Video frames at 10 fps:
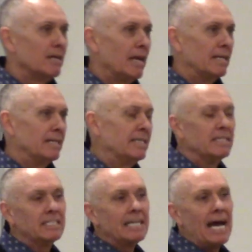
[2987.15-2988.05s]
and
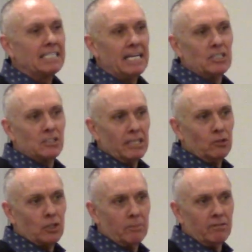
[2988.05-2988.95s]
this guy teaches
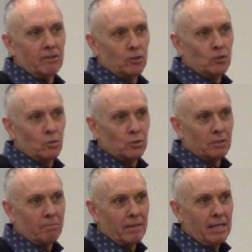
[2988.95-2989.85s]
leadership in University of Georgia.
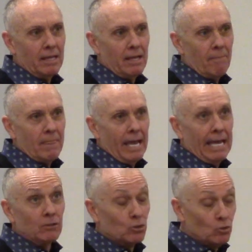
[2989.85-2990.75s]

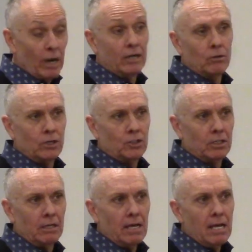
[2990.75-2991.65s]
He's a great Christian.